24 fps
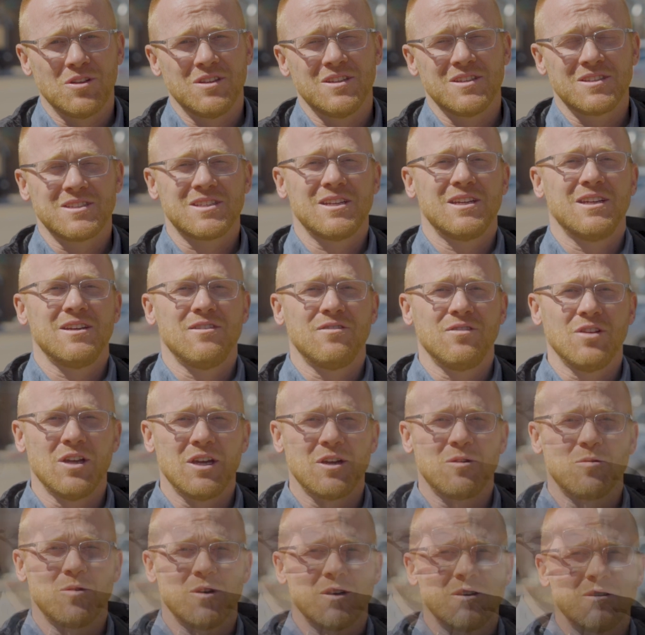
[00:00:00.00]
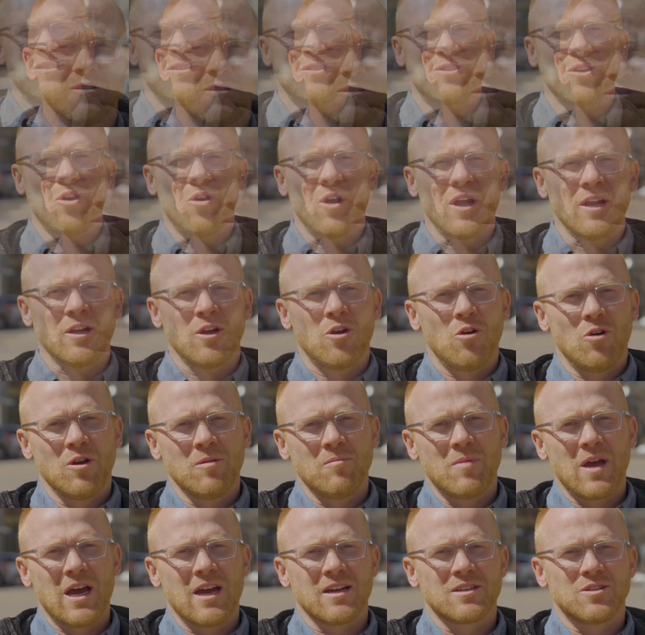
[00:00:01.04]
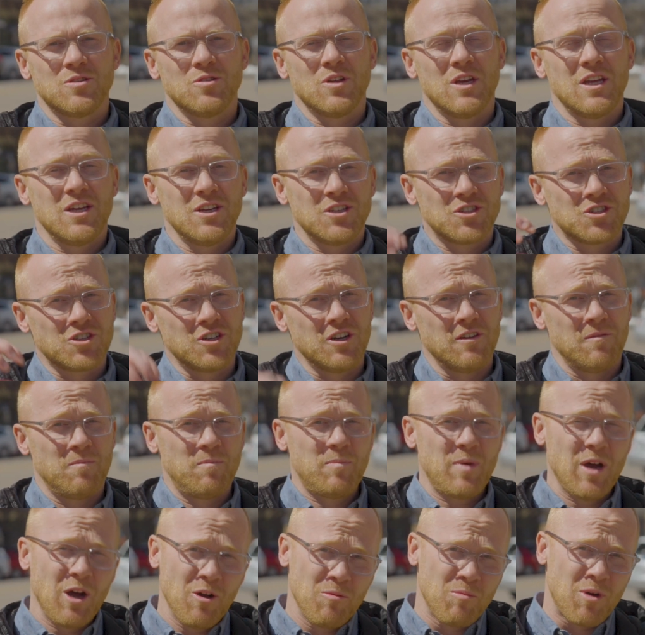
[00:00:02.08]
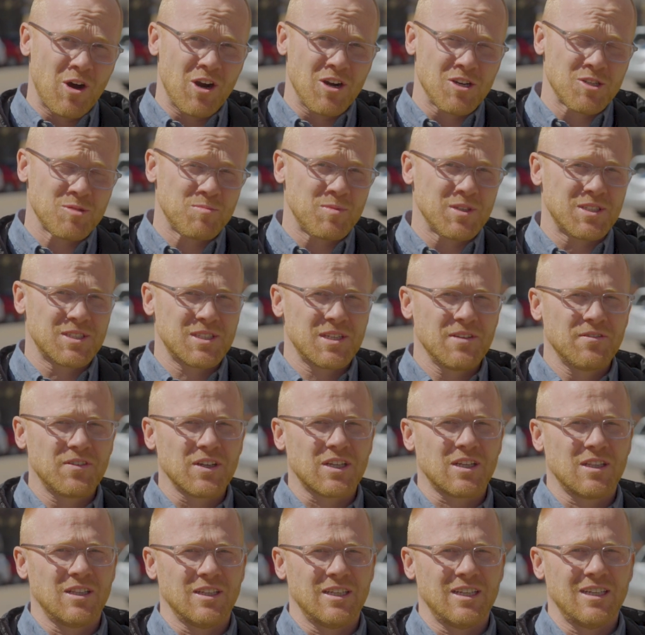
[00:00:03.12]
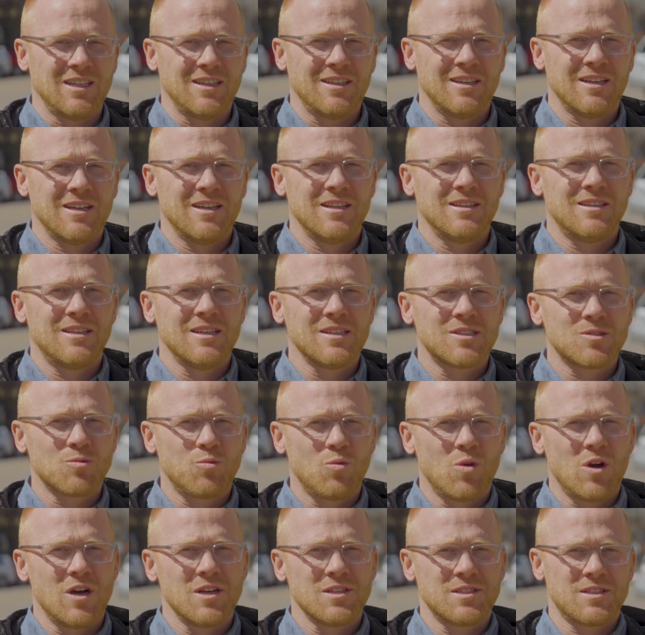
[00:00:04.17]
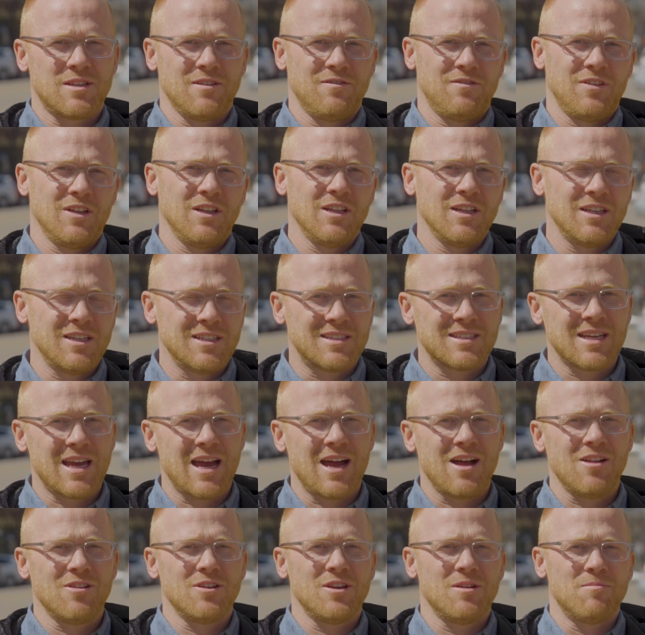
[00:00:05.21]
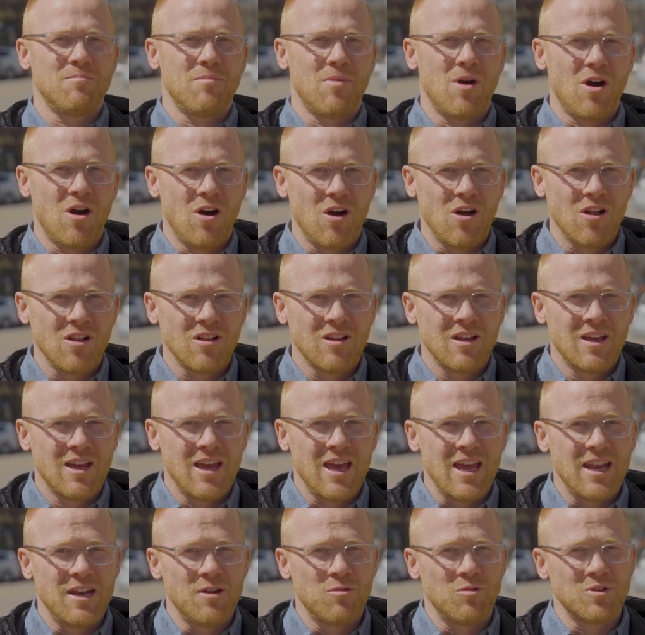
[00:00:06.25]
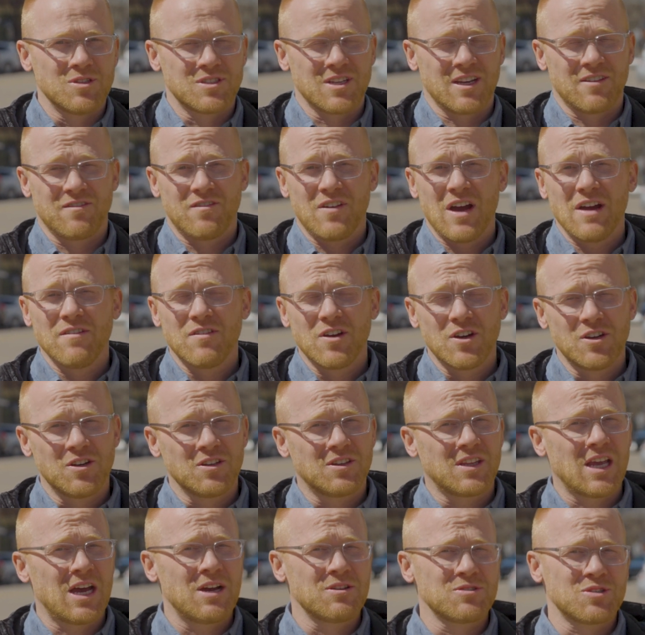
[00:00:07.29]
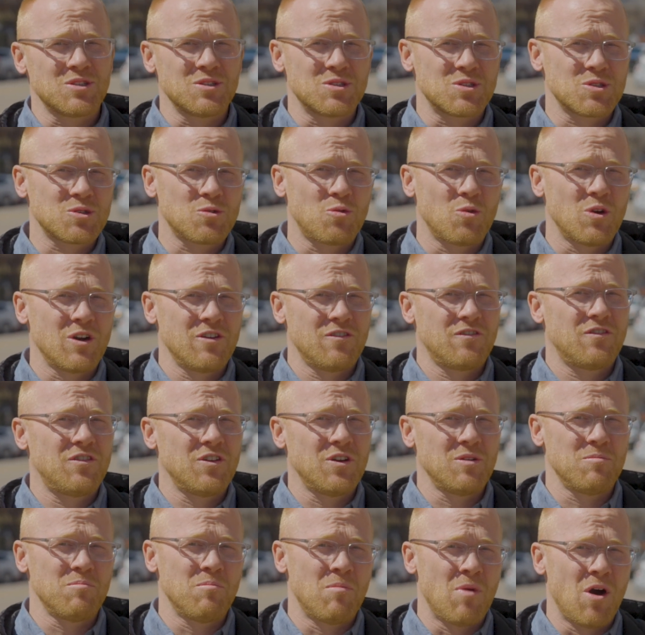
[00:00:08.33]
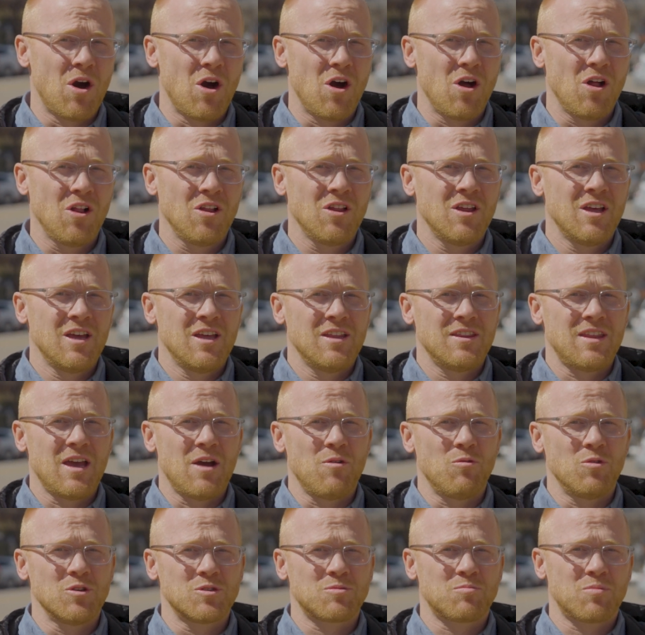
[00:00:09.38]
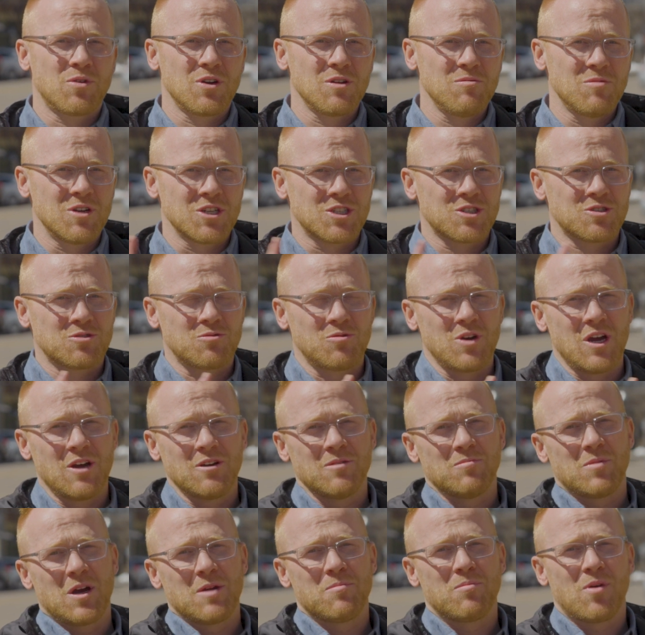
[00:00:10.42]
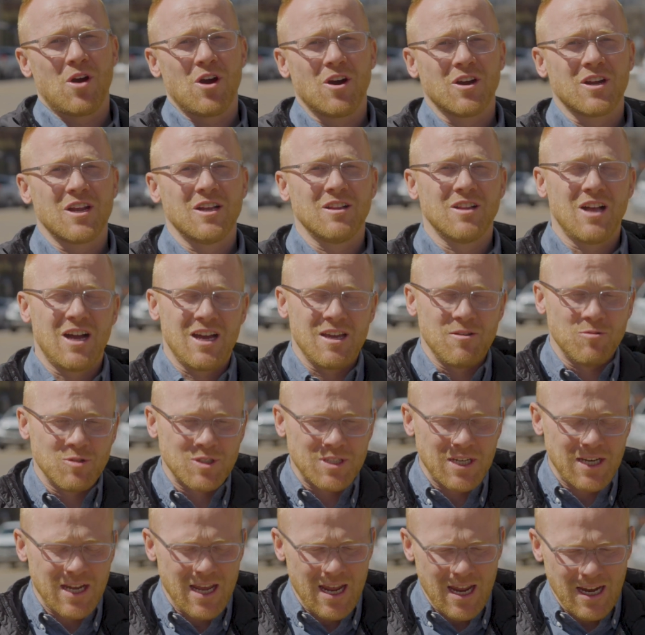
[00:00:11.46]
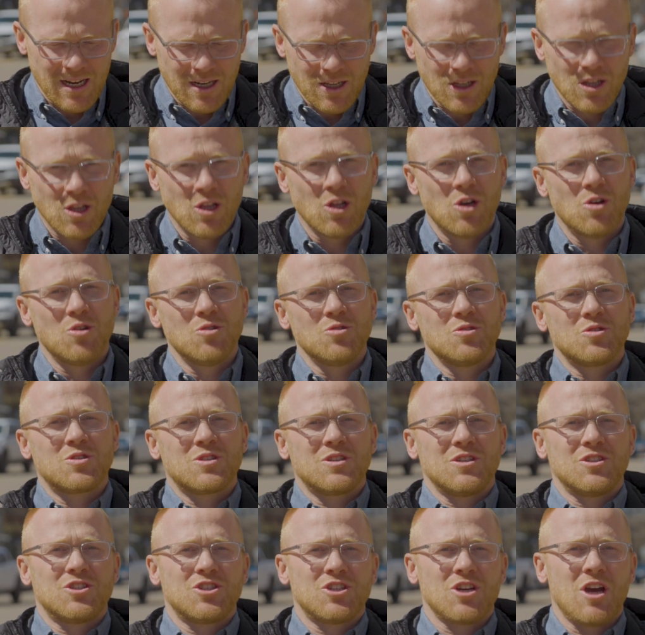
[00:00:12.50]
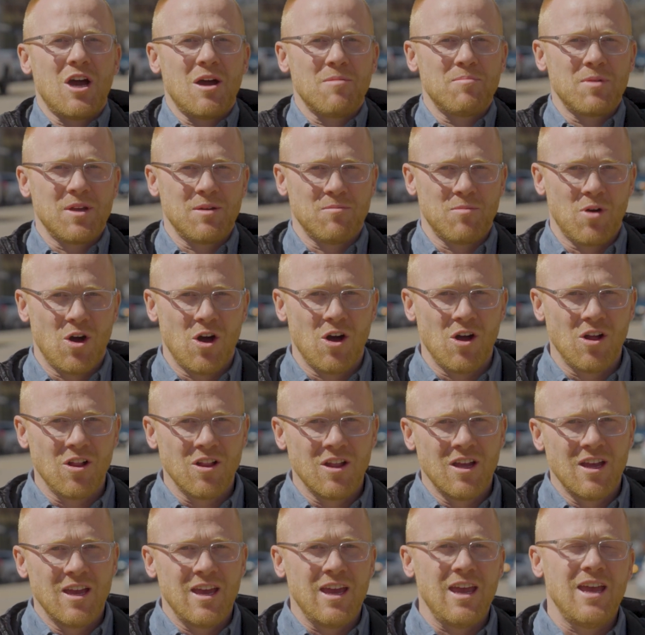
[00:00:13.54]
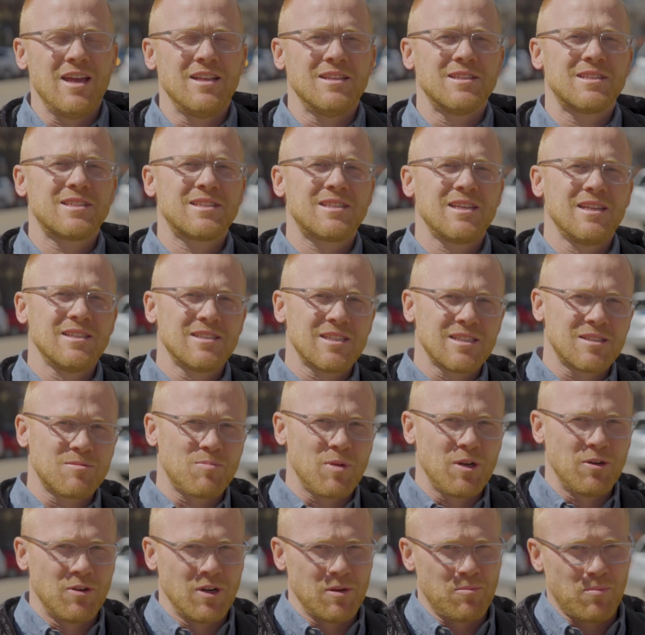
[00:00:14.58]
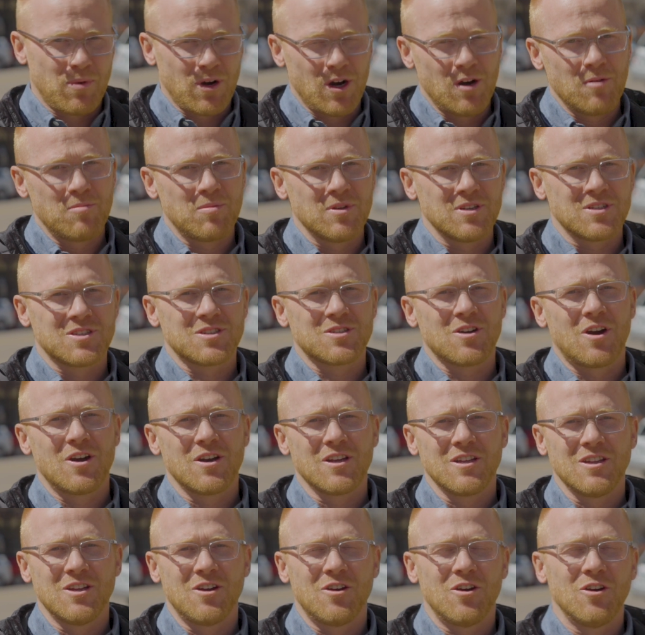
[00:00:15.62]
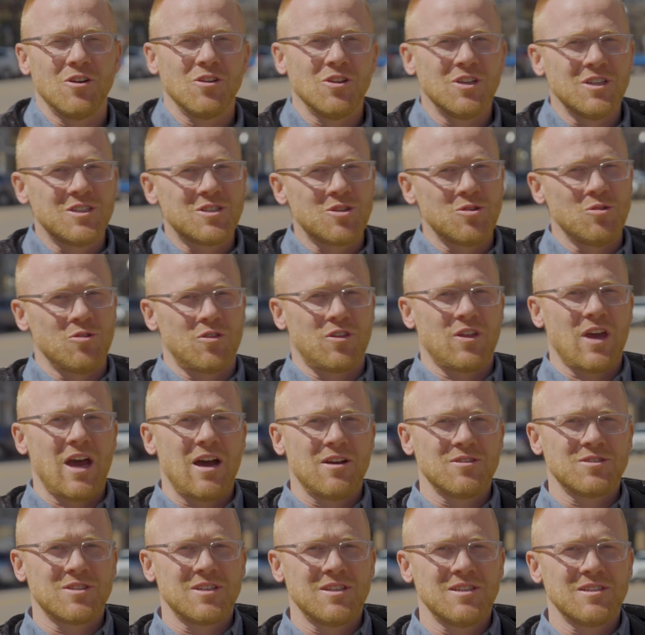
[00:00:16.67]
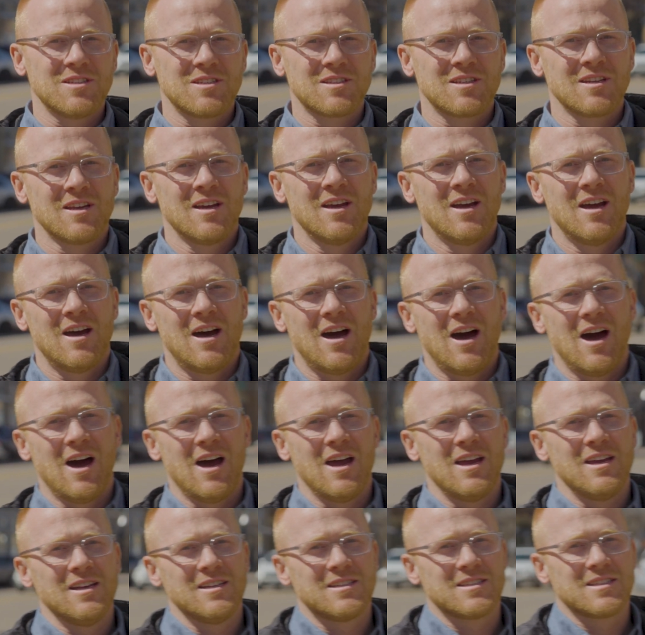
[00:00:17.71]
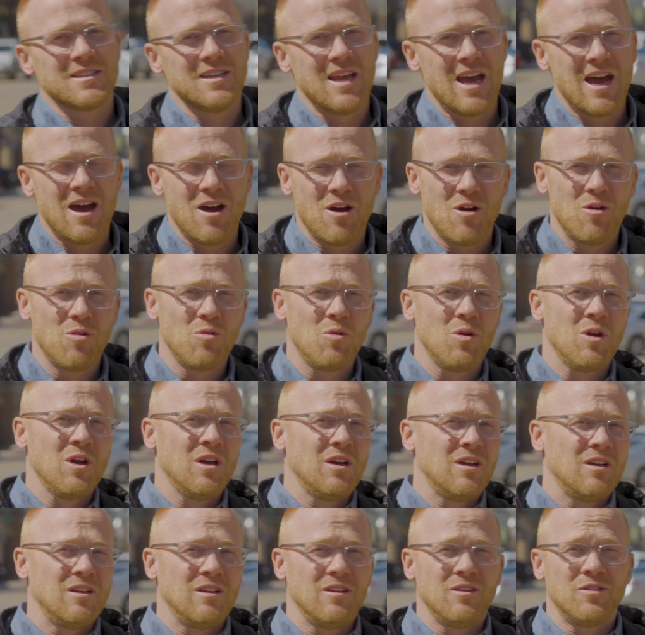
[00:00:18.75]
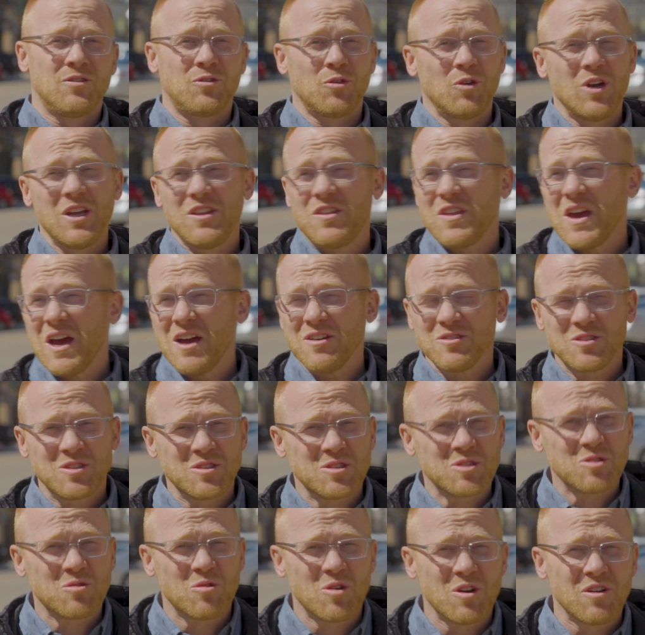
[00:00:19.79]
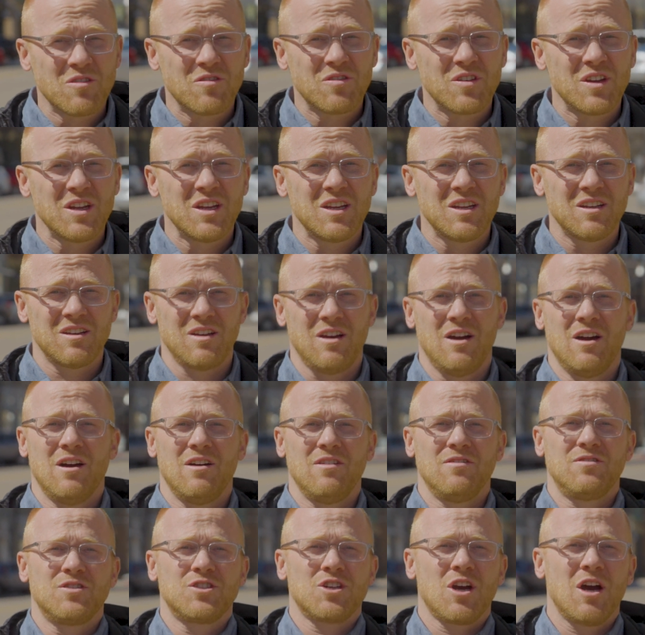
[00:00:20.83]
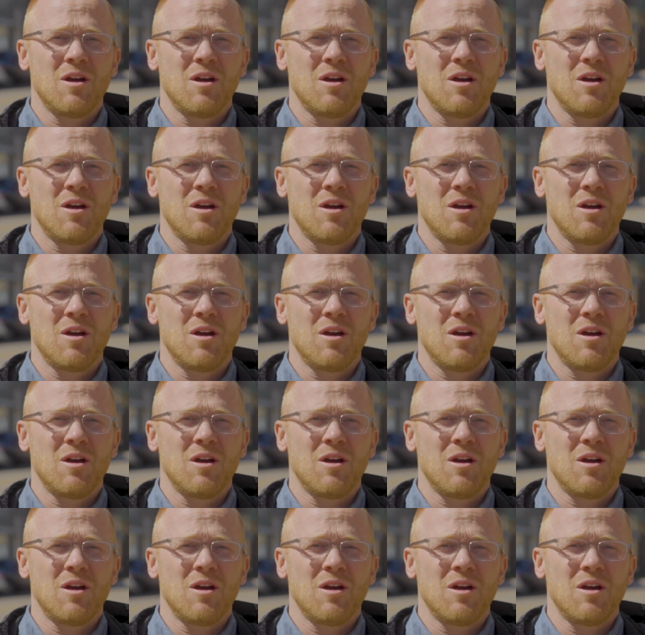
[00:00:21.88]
in the city of Lakewood. So, and going back to the history of Belmar specifically, this was the Villa Italia Mall, and it was like 500,000 square foot mall that was pretty much surrounded by parking lot. It was an enclosed shopping mall. And since it's been repurposed starting in the early 2000s, it's now 3,000 square feet of